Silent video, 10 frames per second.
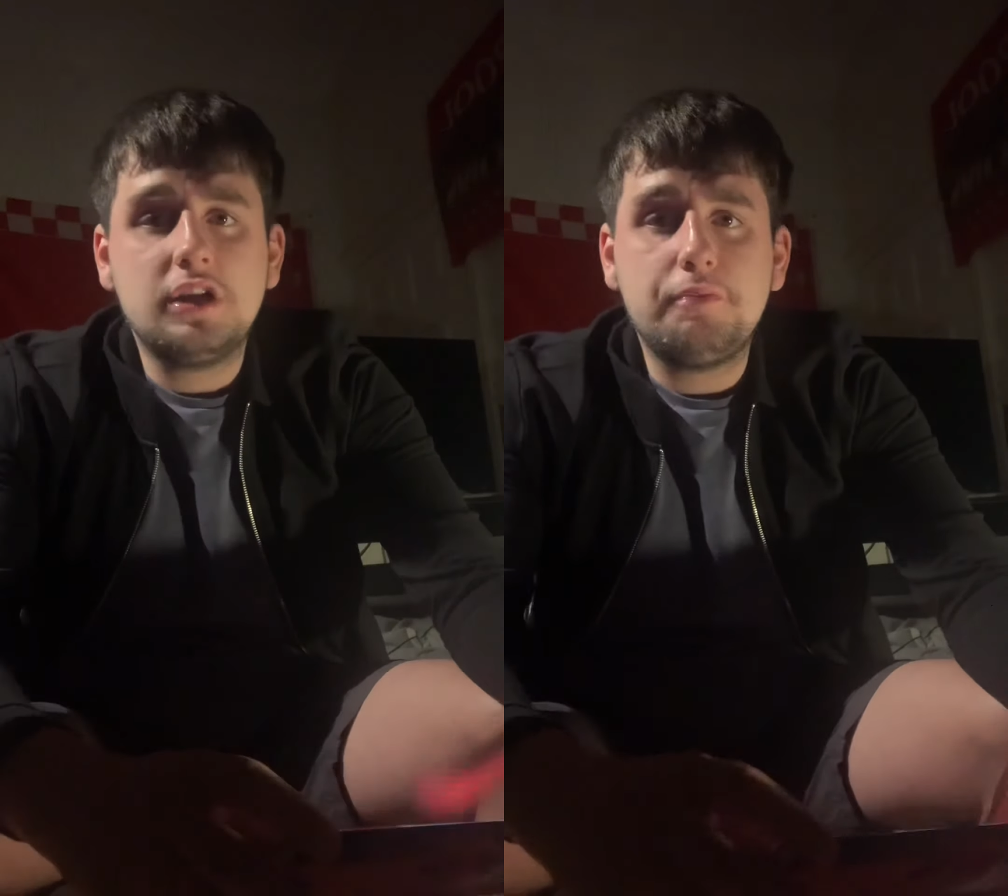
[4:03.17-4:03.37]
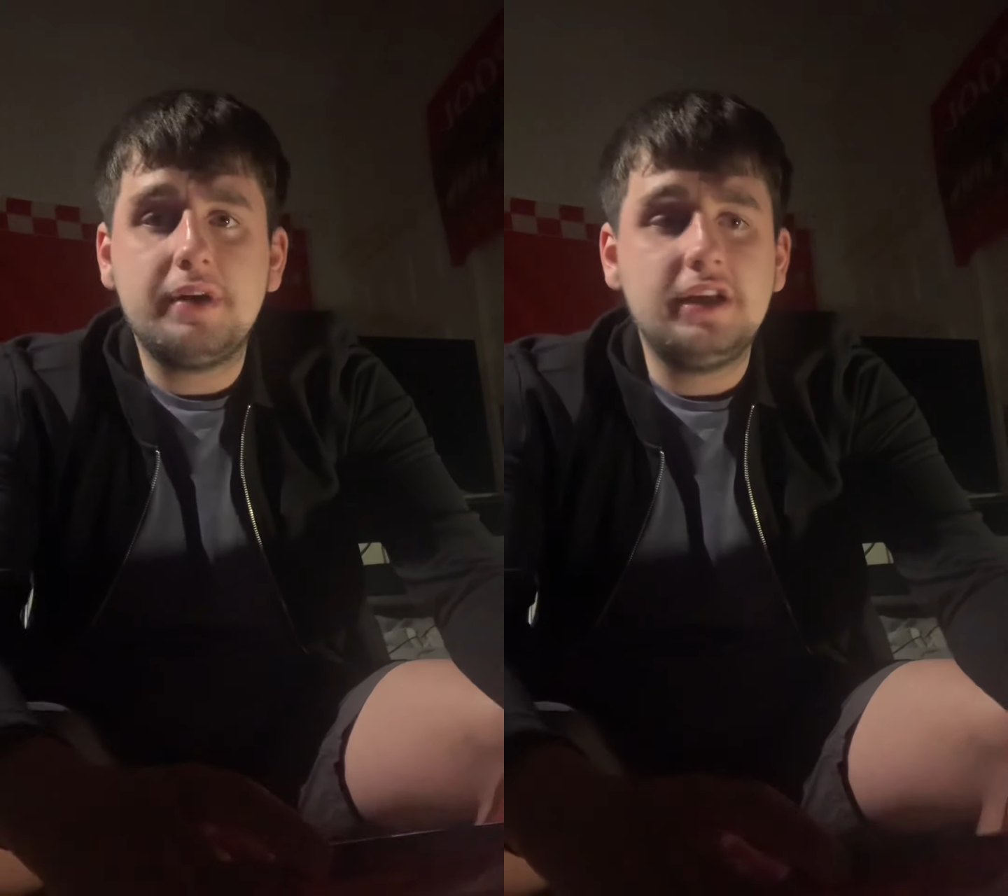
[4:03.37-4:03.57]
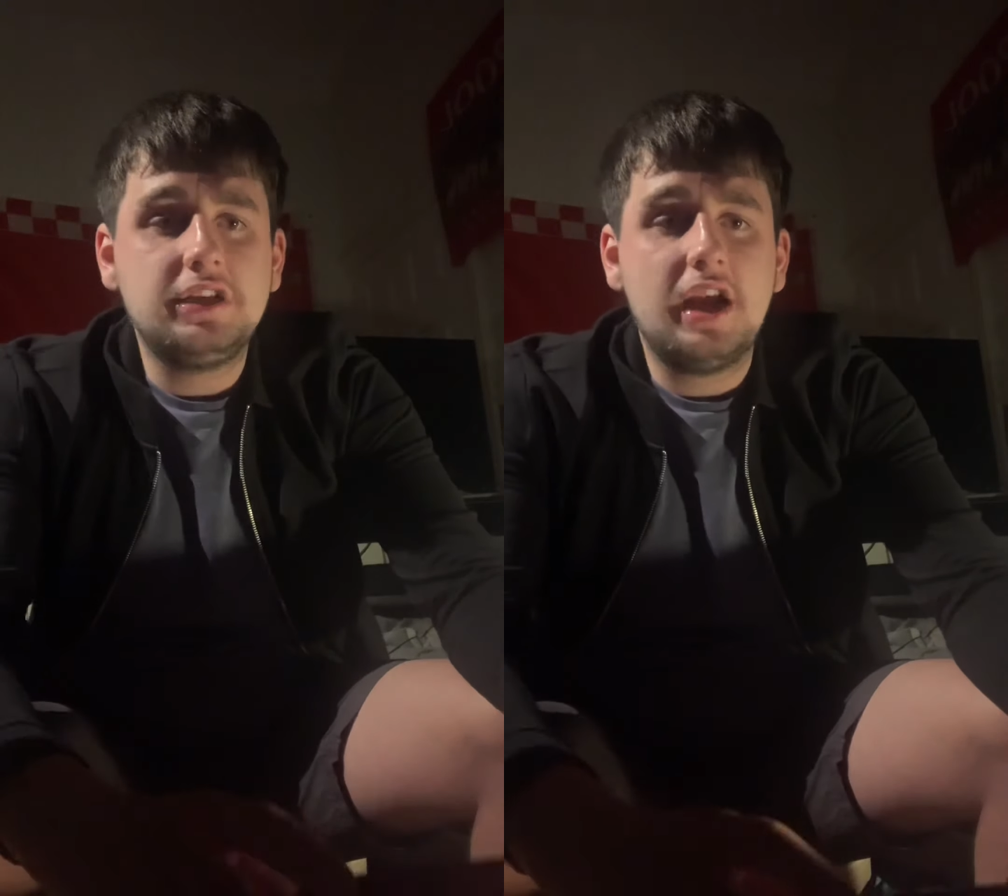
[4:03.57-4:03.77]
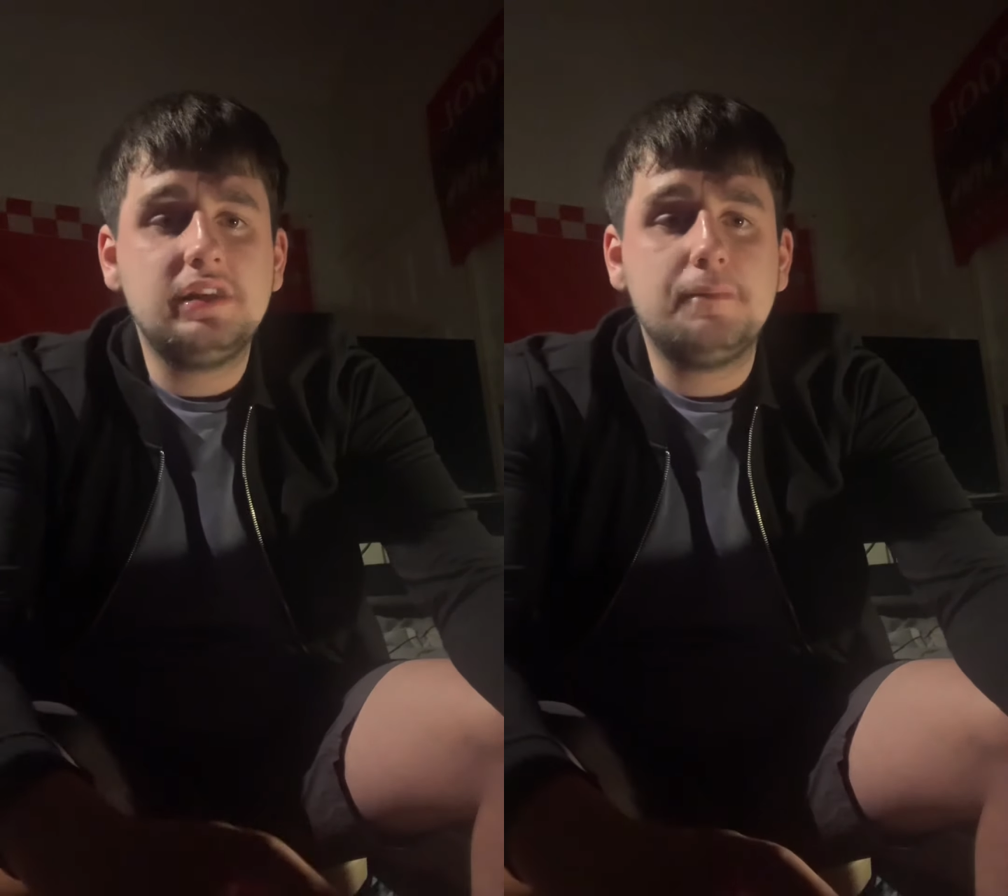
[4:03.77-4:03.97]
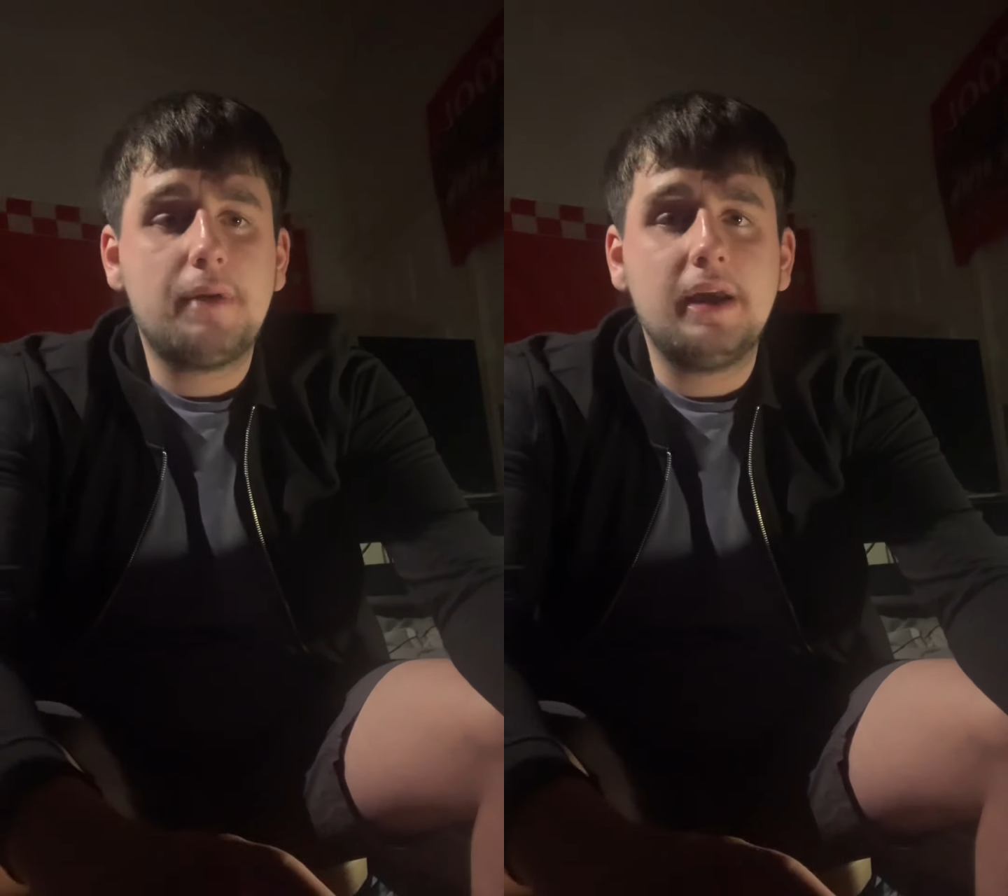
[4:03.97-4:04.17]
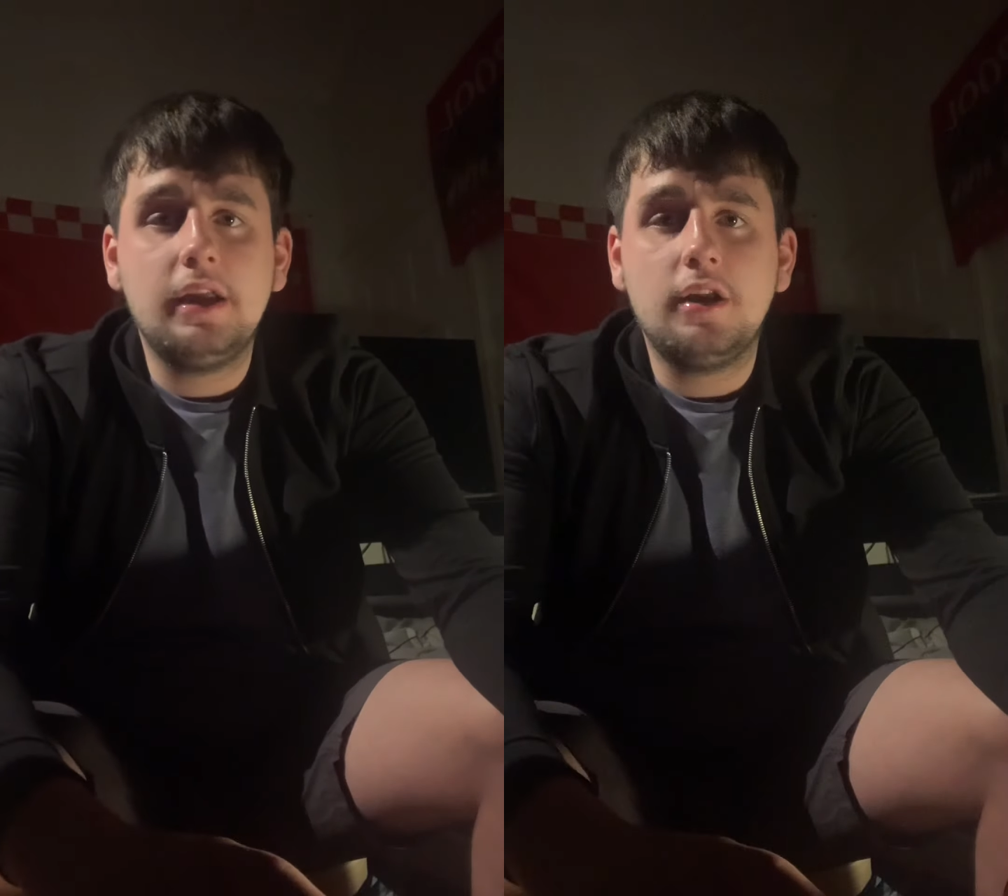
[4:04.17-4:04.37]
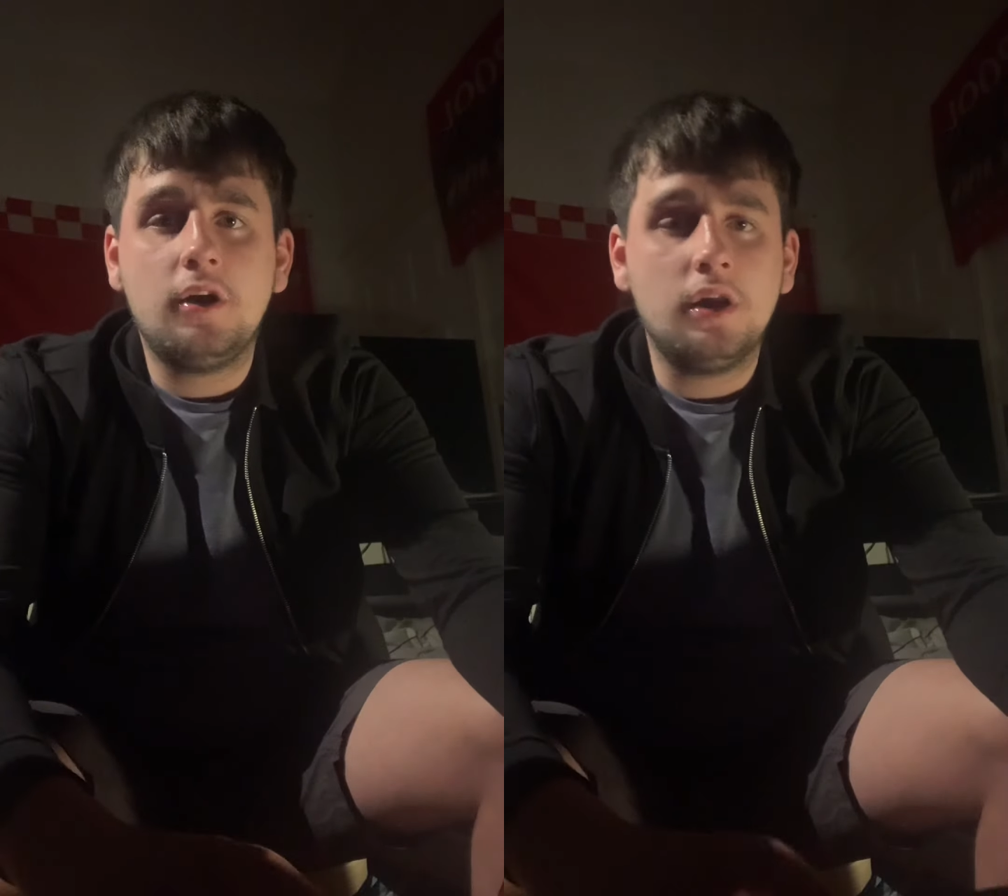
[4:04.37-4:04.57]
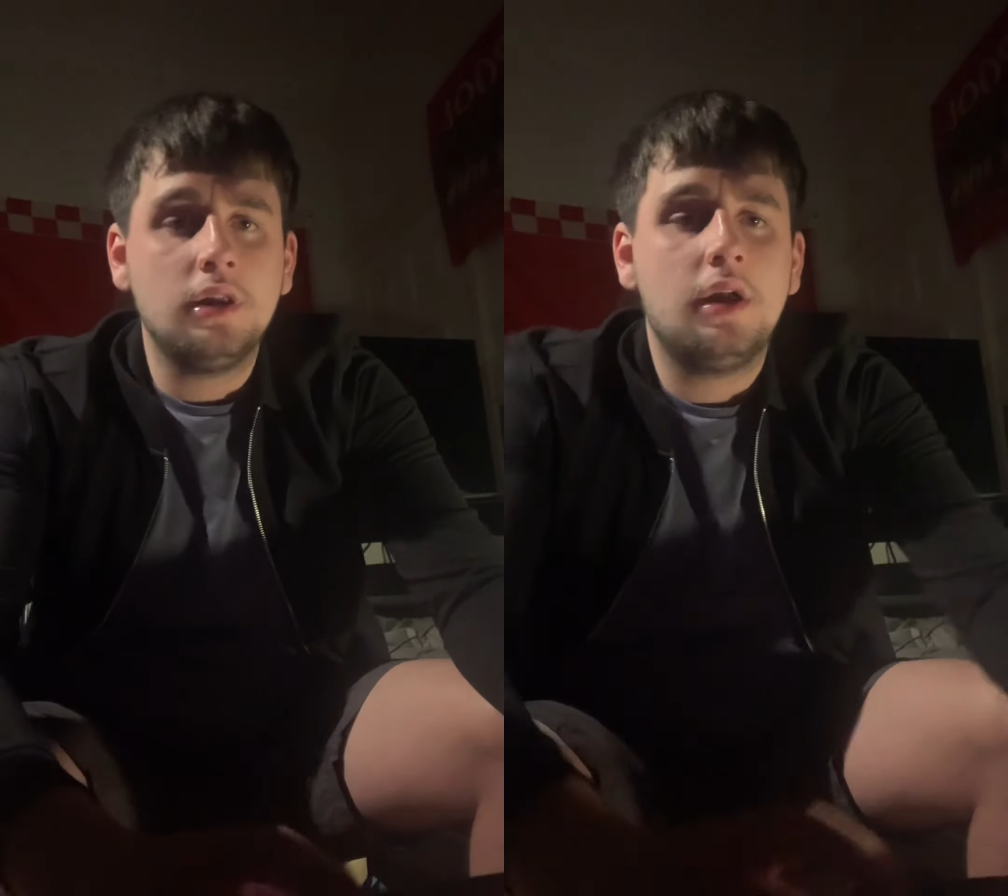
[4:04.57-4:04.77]
appreciated by you
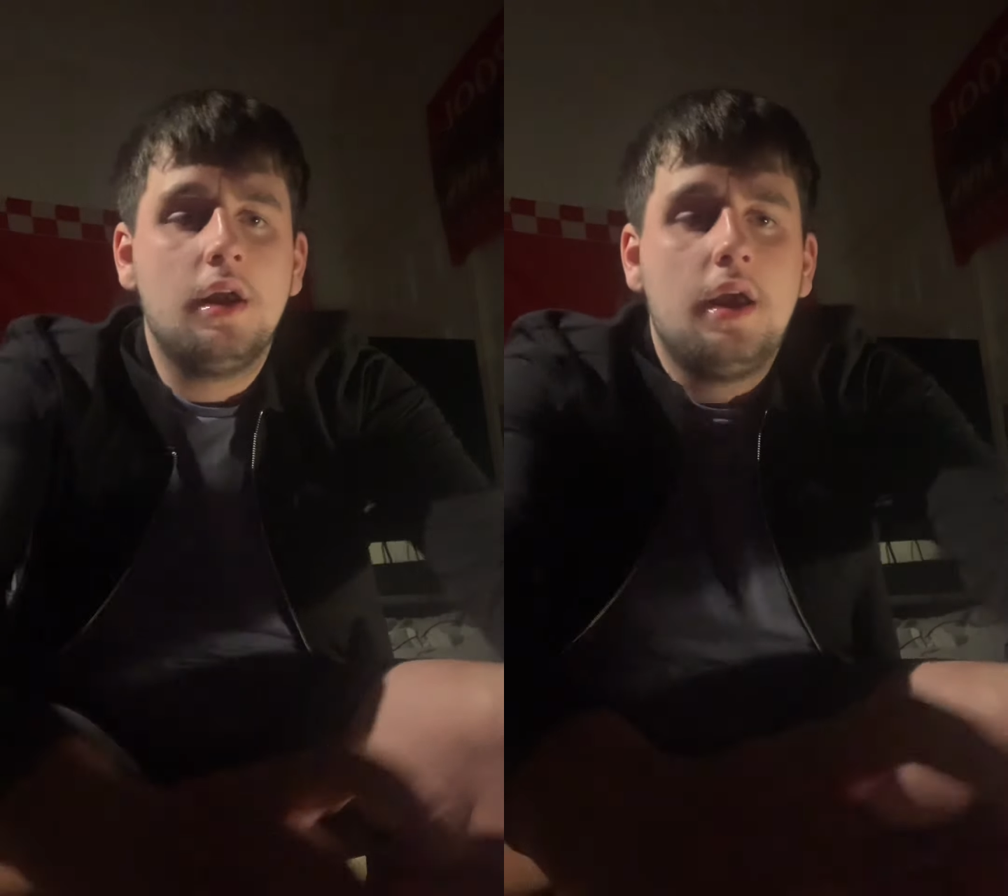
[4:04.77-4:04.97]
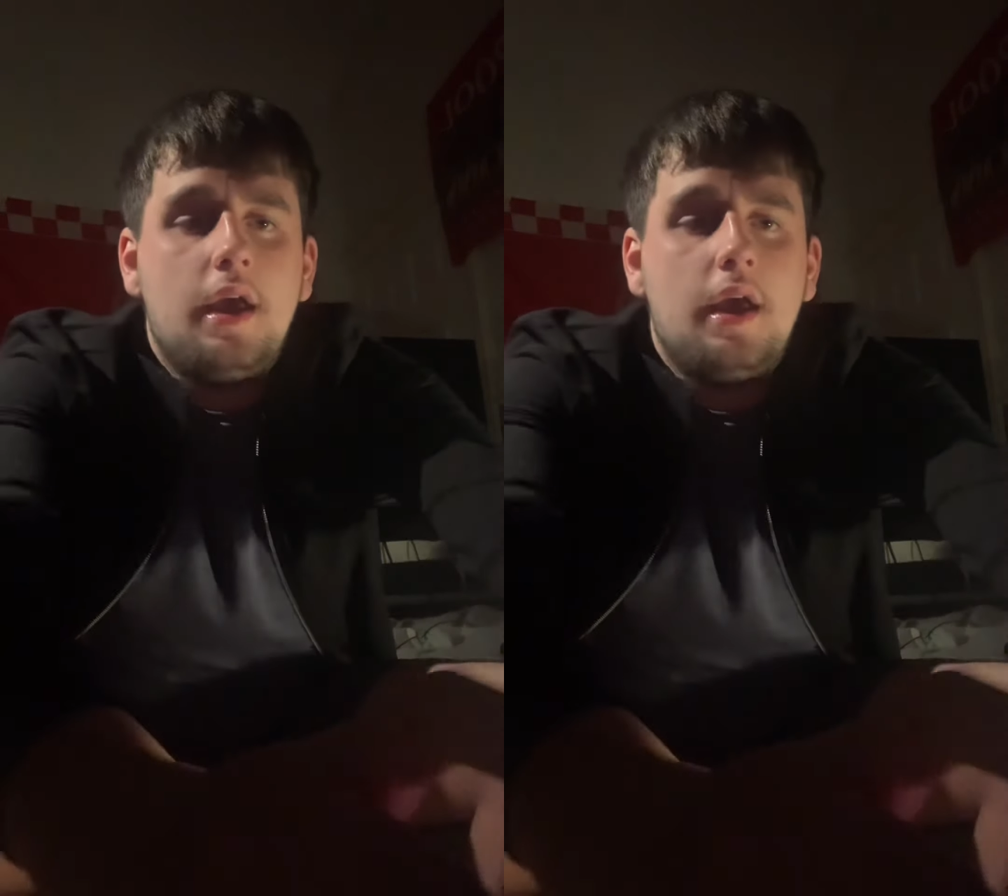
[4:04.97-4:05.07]
all.